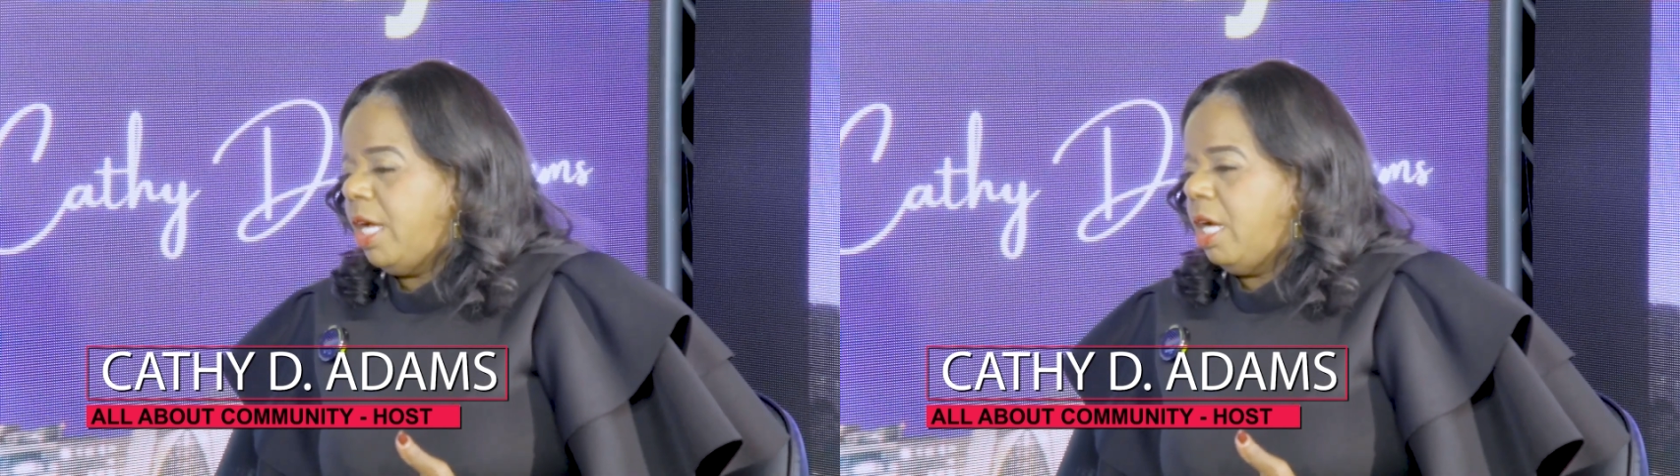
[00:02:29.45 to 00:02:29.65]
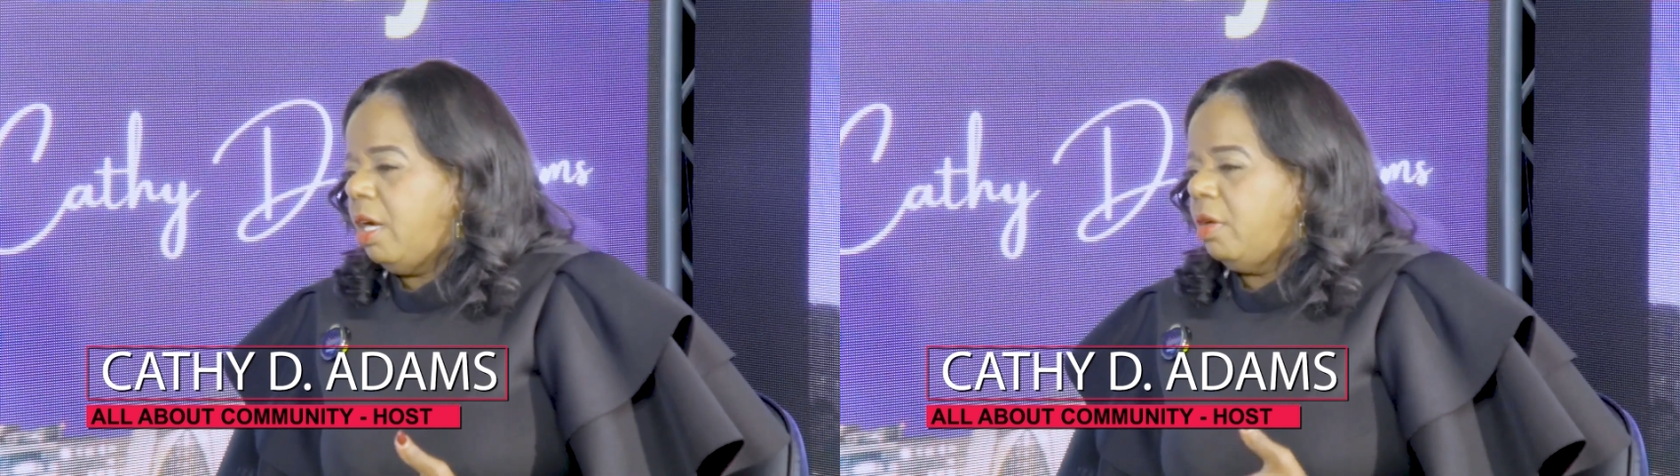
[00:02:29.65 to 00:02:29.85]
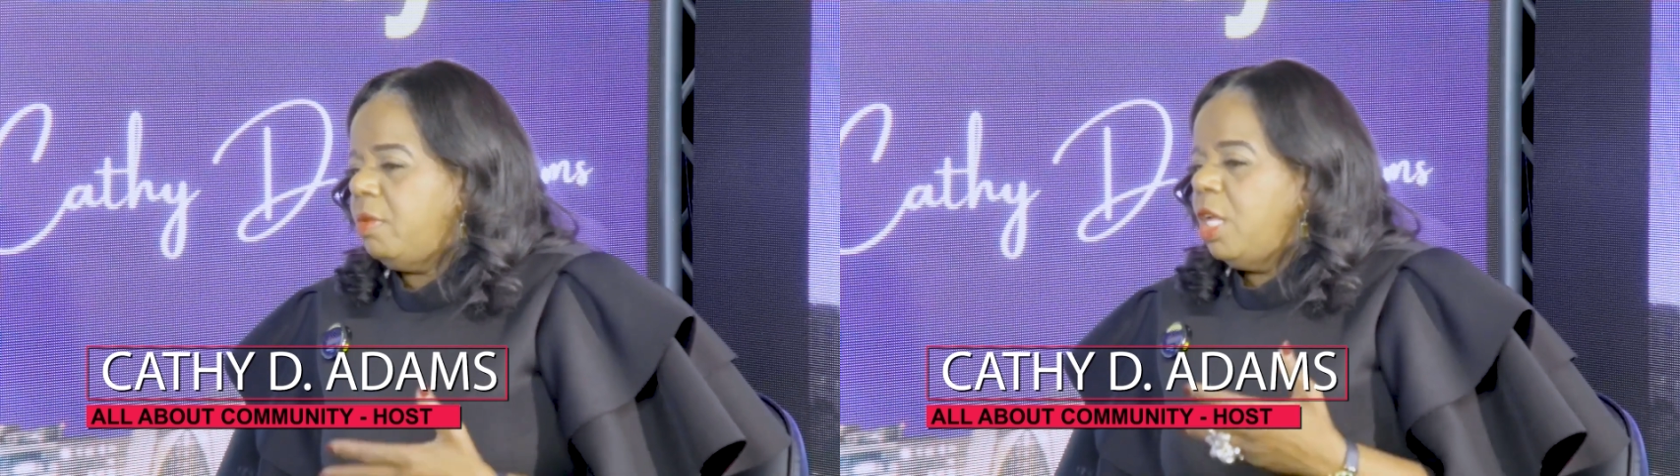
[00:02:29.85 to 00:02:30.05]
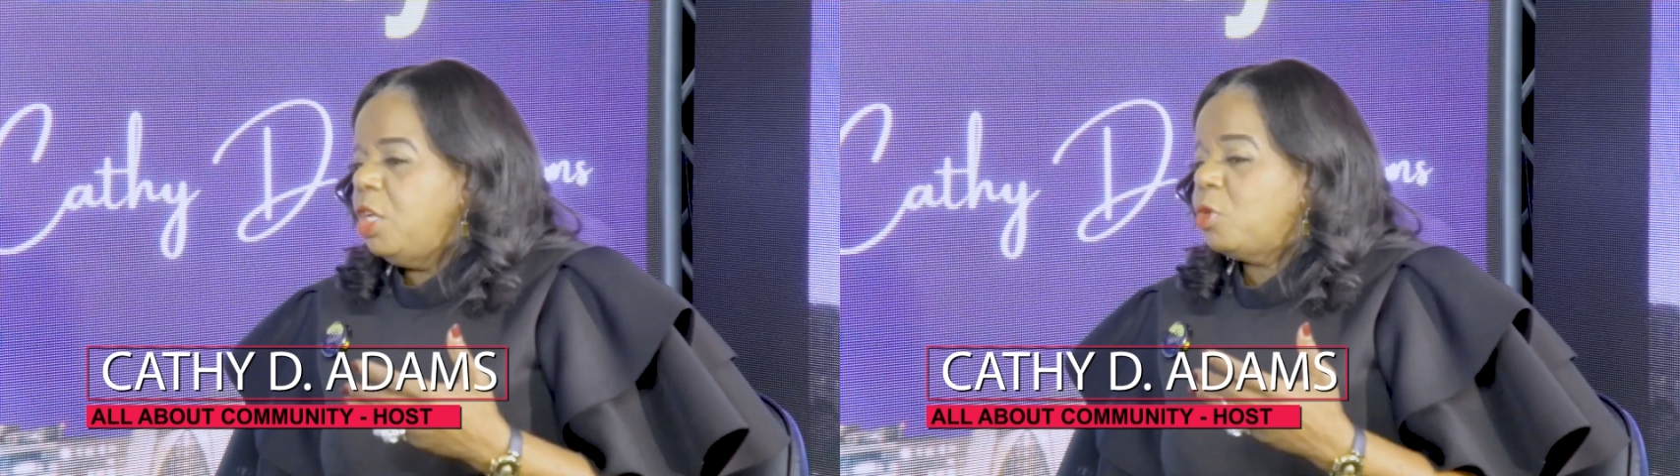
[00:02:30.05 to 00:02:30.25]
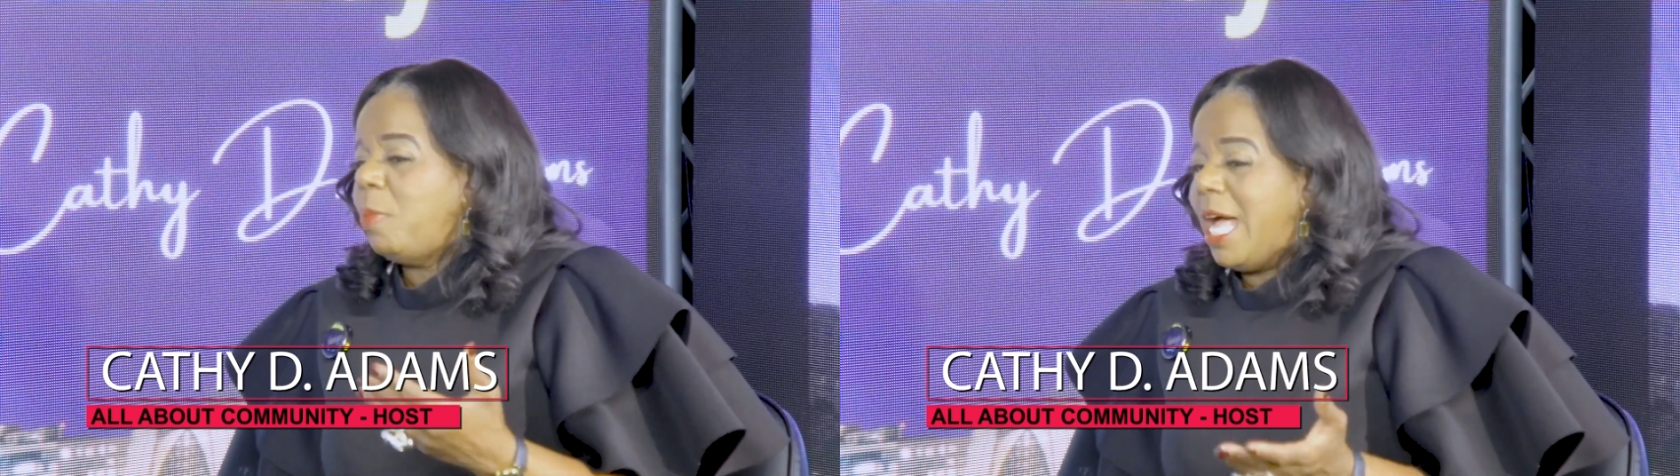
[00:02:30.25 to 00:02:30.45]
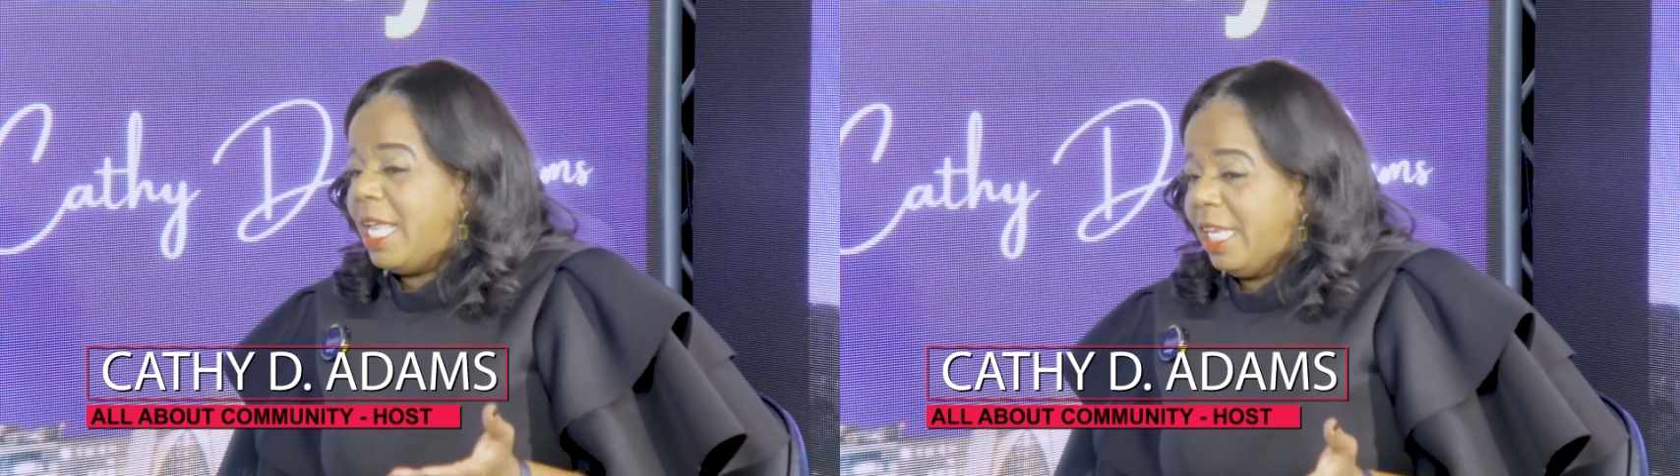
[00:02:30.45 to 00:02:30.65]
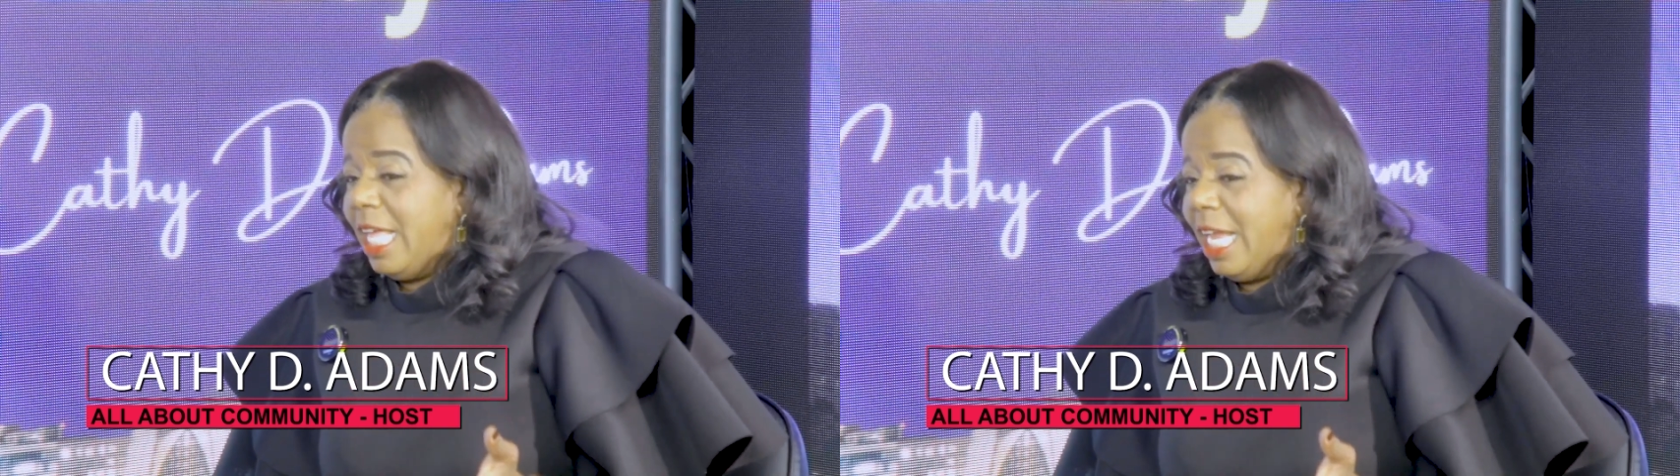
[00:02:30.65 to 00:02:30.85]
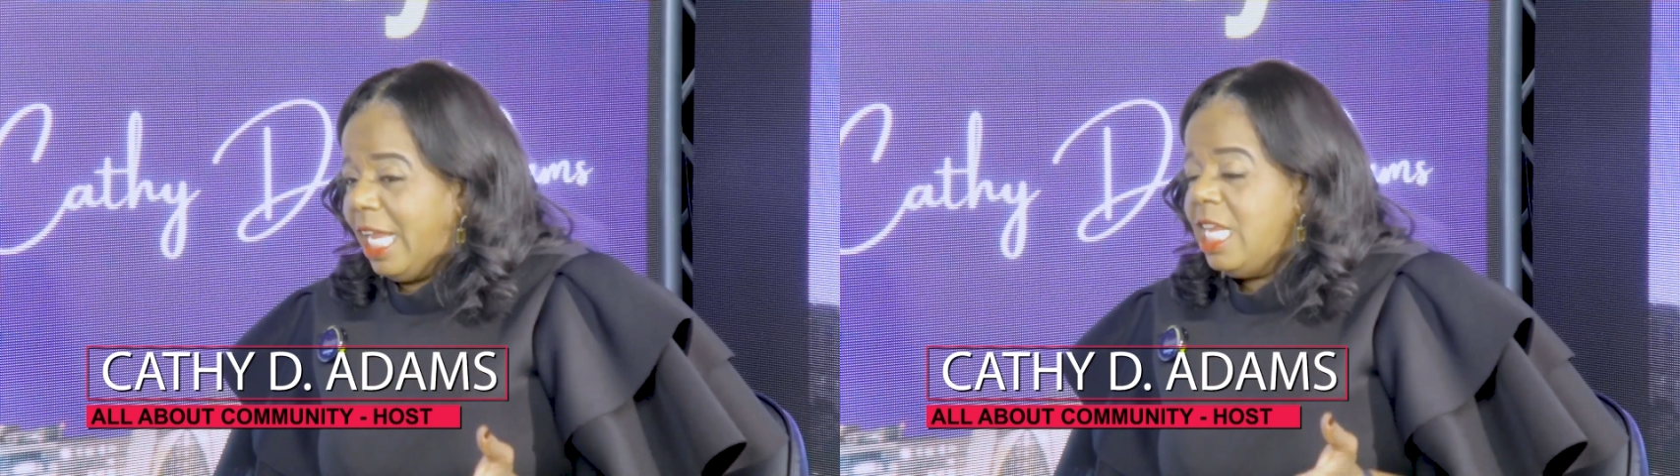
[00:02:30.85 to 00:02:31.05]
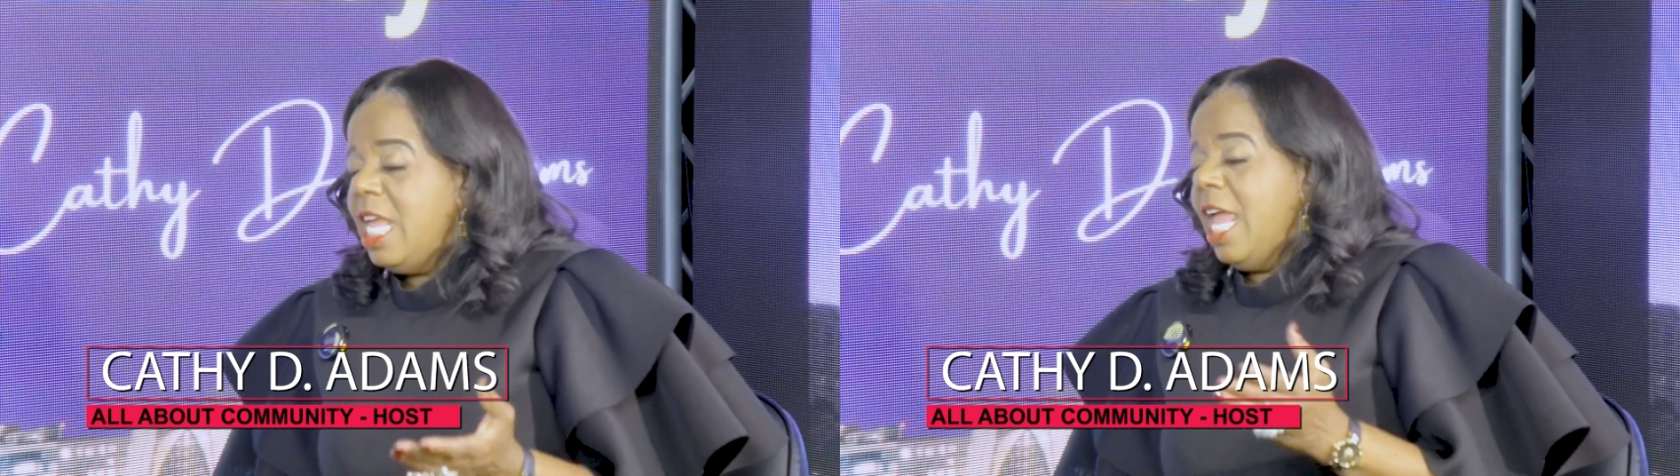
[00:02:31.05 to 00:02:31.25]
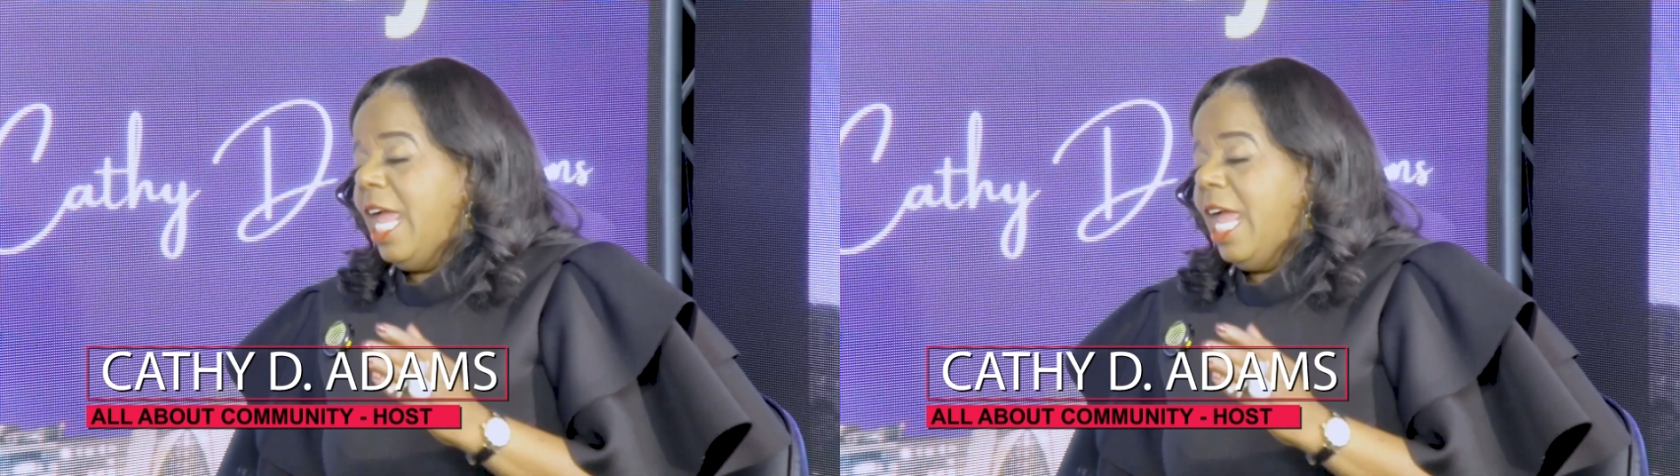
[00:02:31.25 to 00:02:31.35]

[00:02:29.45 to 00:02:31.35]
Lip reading: our spotlight,